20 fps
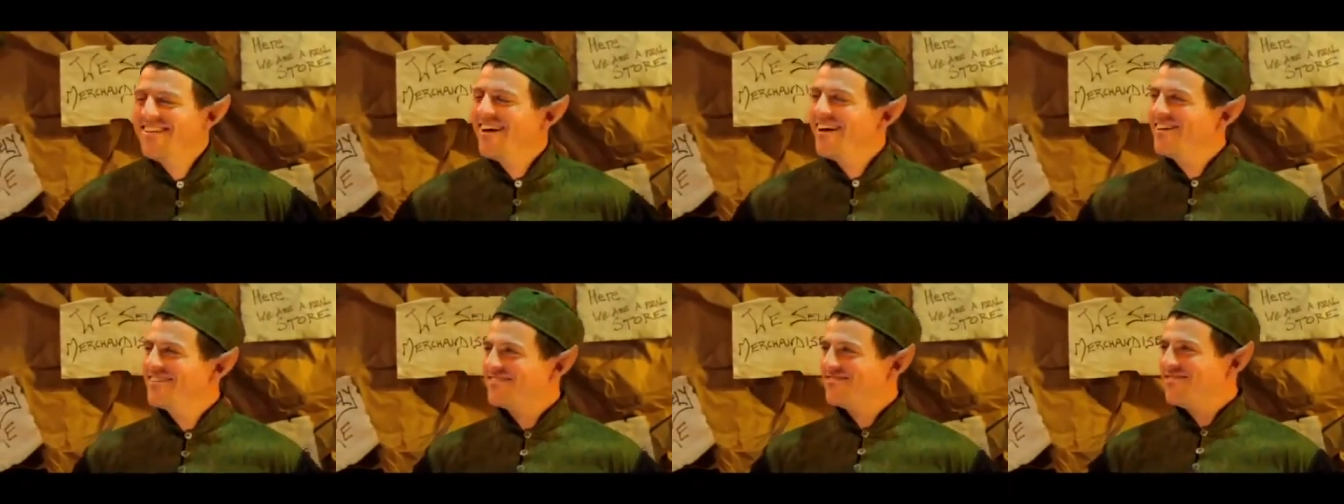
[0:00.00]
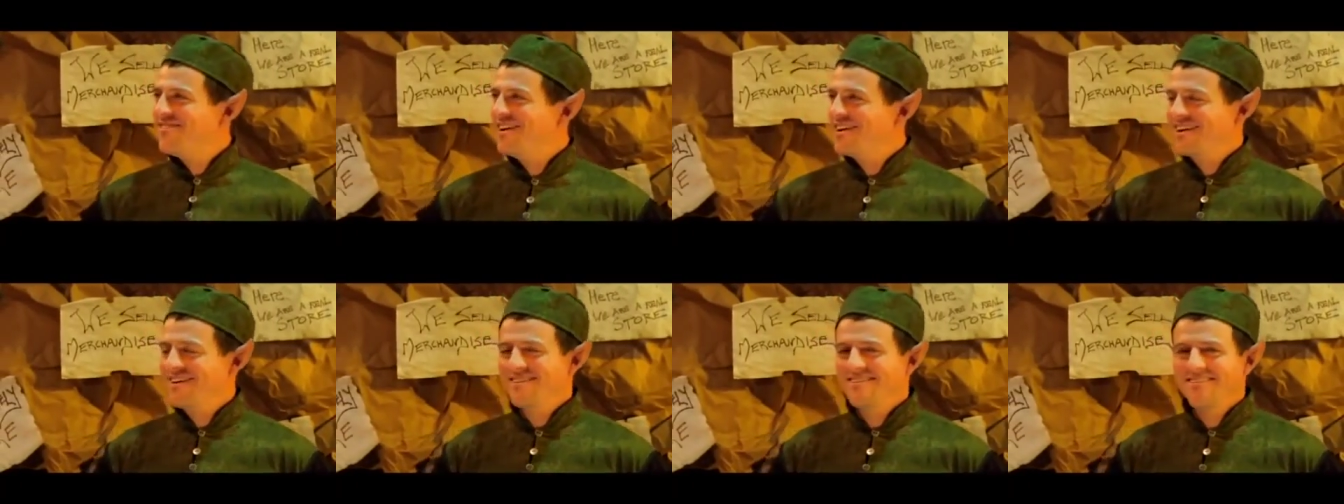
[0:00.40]
That was
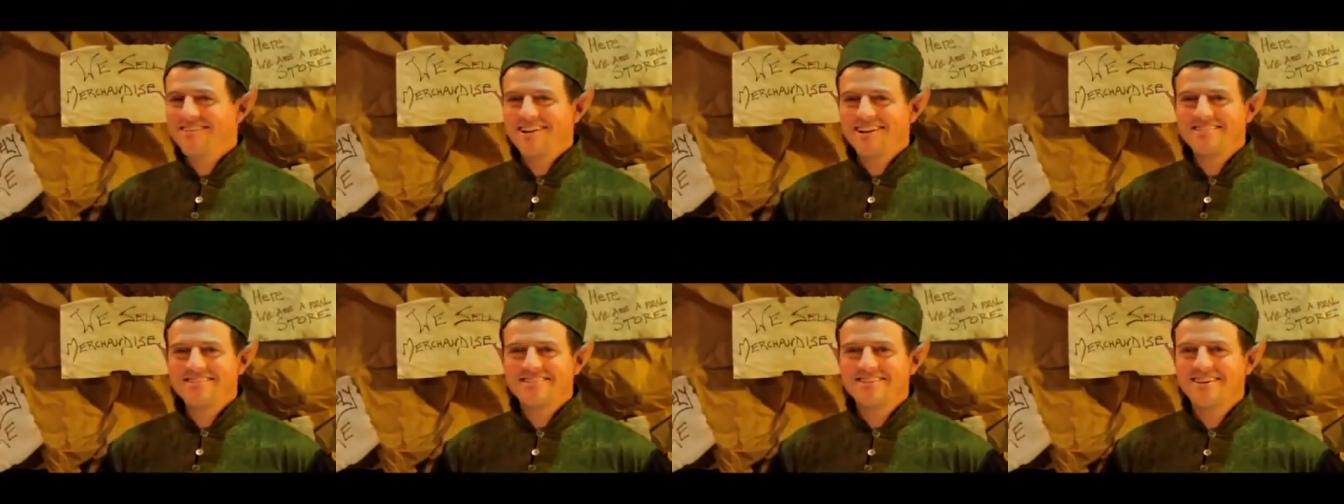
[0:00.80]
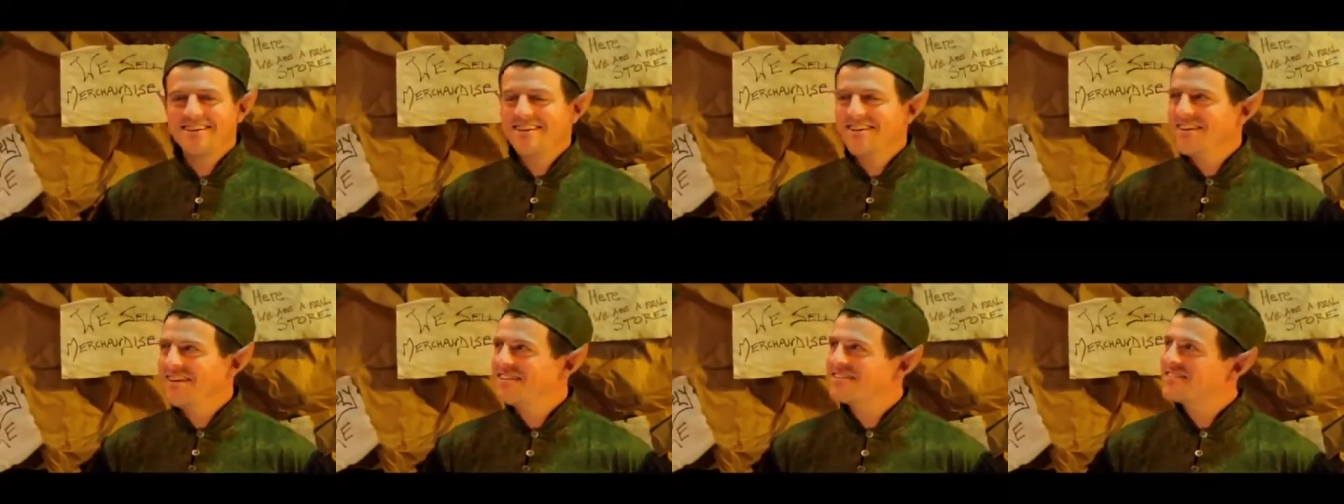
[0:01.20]
funny noise.
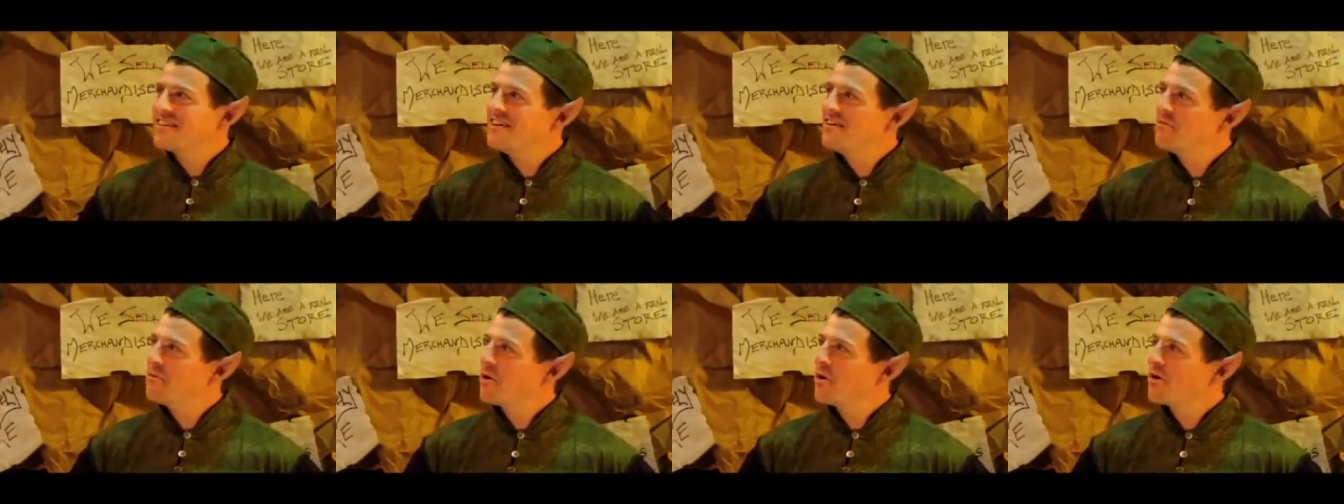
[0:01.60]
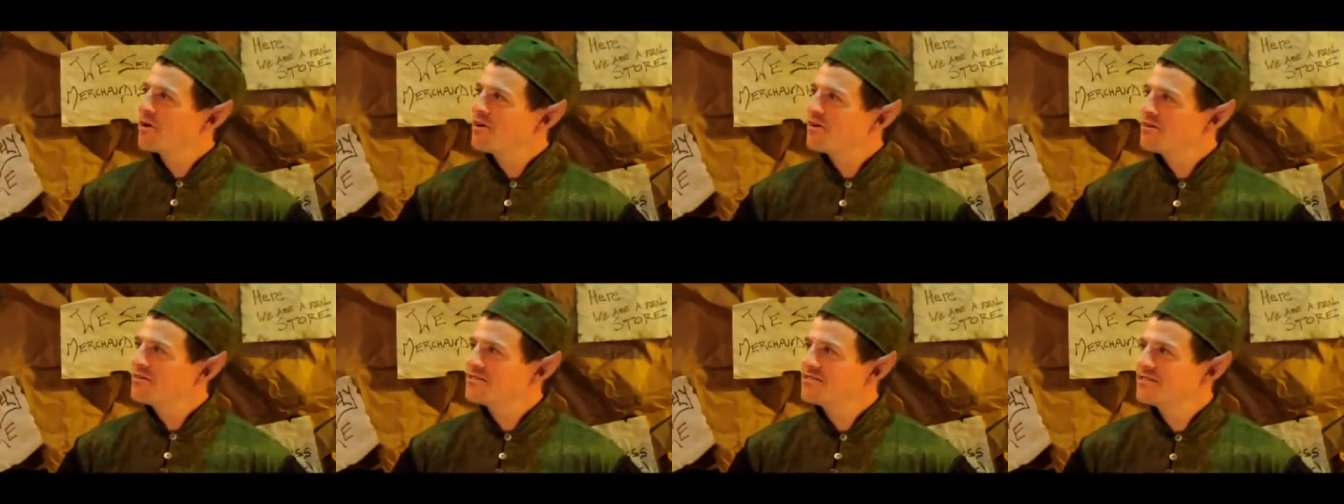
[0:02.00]
It's uh,
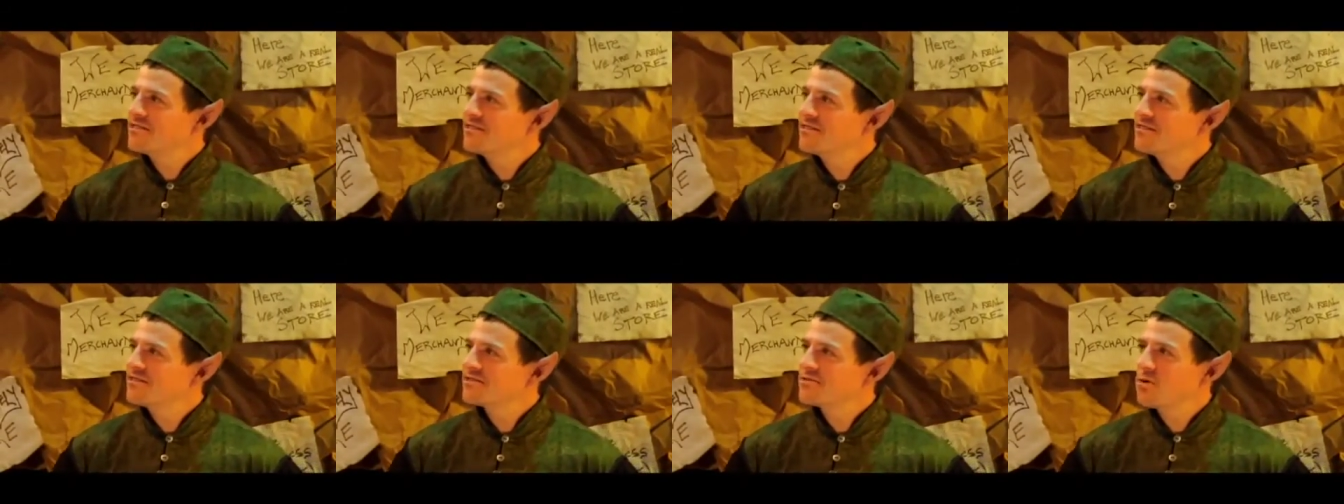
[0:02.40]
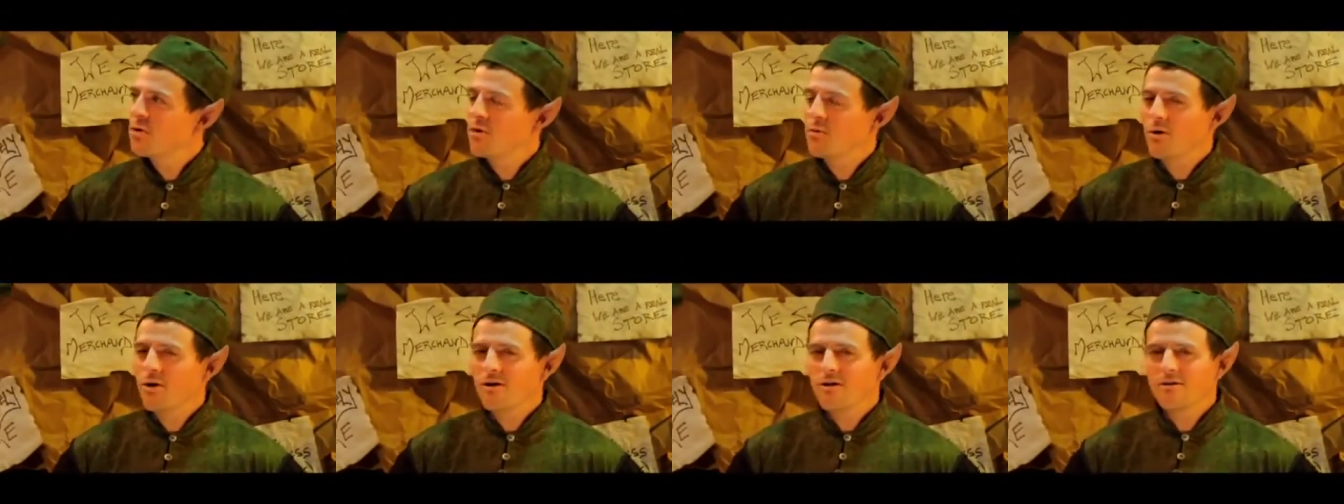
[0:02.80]
workers,
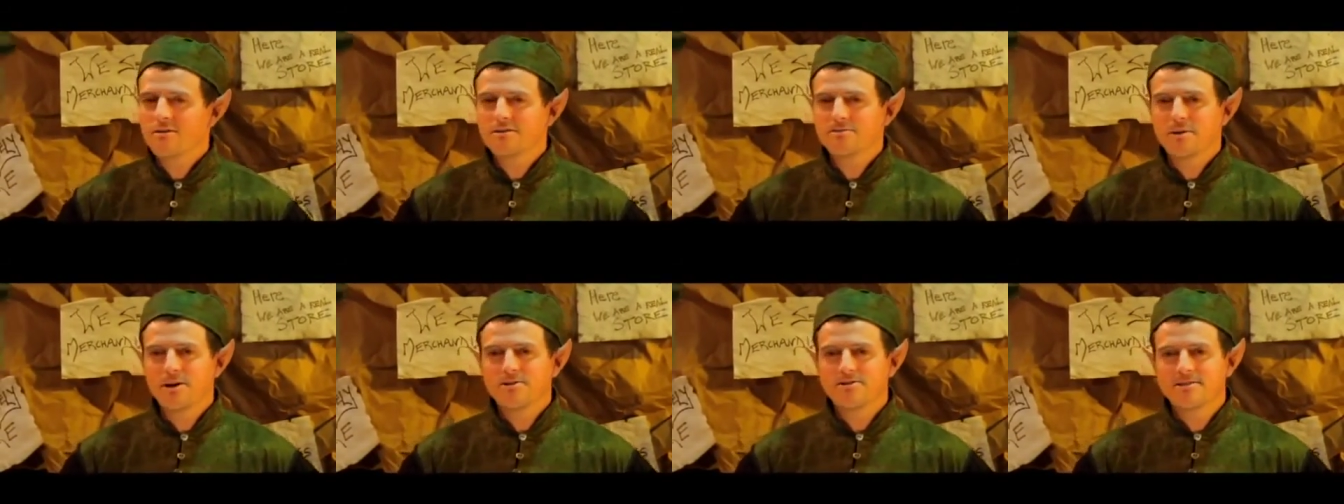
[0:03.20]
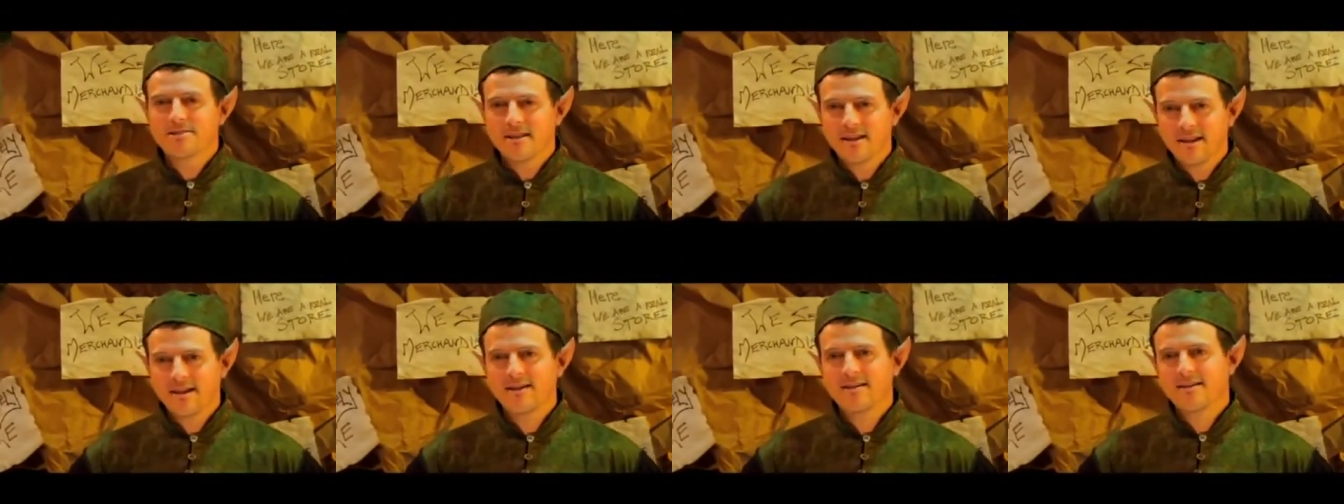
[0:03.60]
store workers
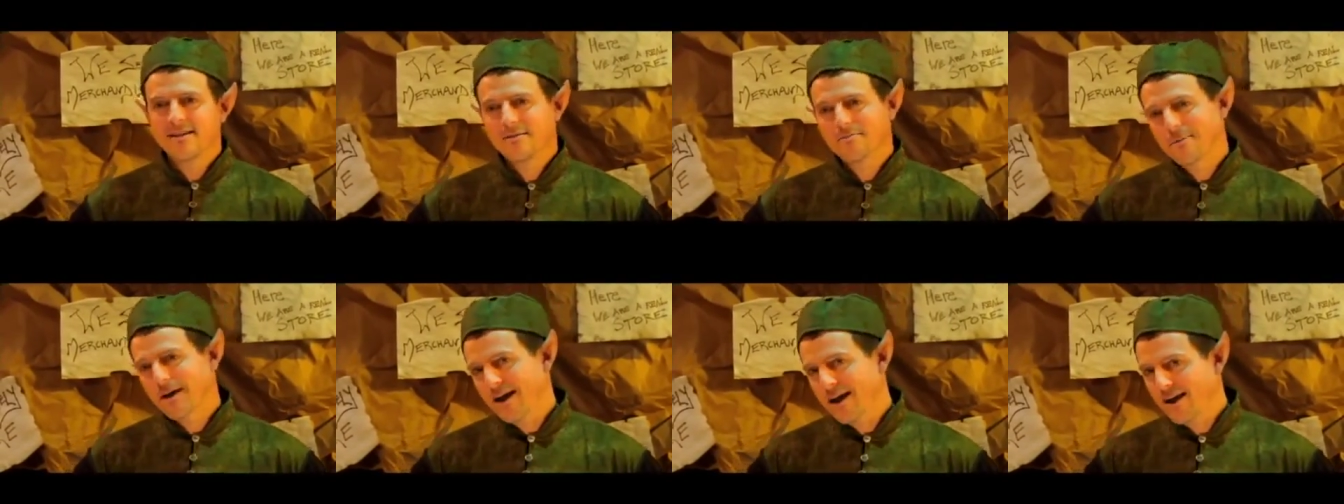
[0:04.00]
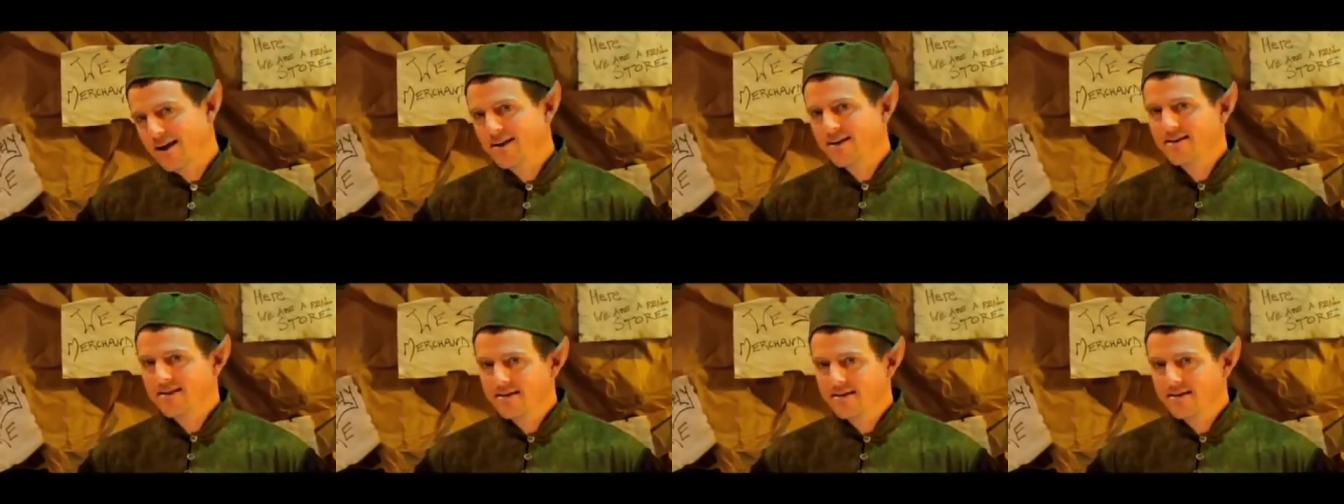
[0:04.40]
mostly, in back.